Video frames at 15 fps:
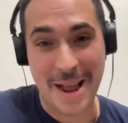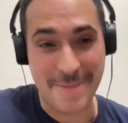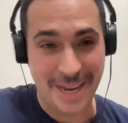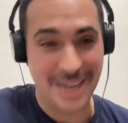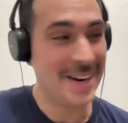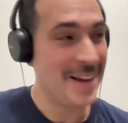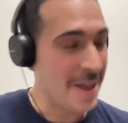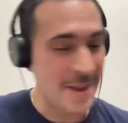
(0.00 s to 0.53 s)
I
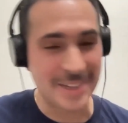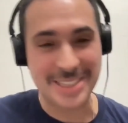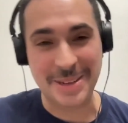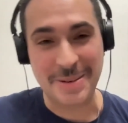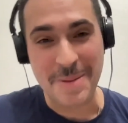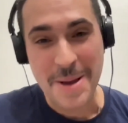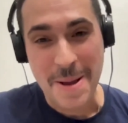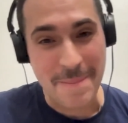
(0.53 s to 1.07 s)
mean,
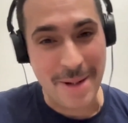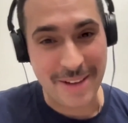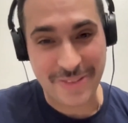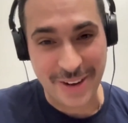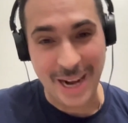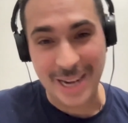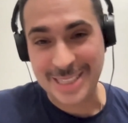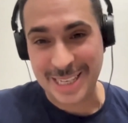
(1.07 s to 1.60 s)
listen, my
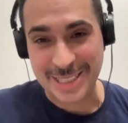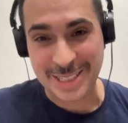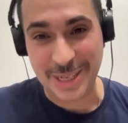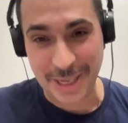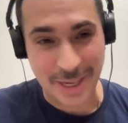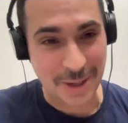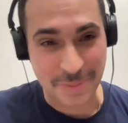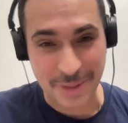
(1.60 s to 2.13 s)
fiance is going
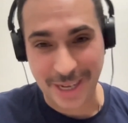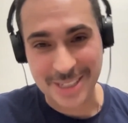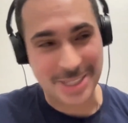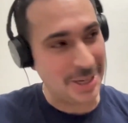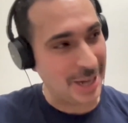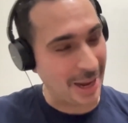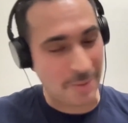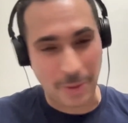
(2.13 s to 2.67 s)
to kill me because
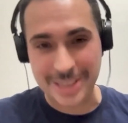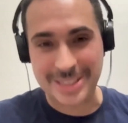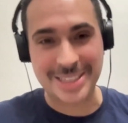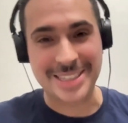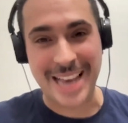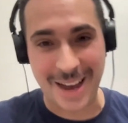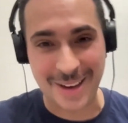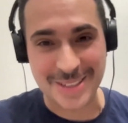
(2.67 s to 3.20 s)
she wants
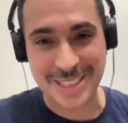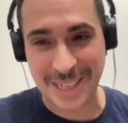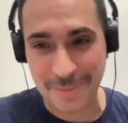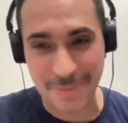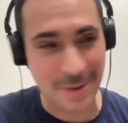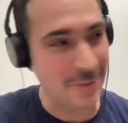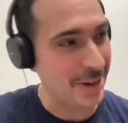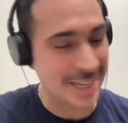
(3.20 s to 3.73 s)
this house and
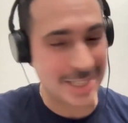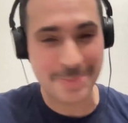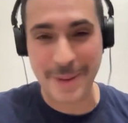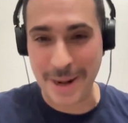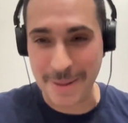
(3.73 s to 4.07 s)
I'm over here spending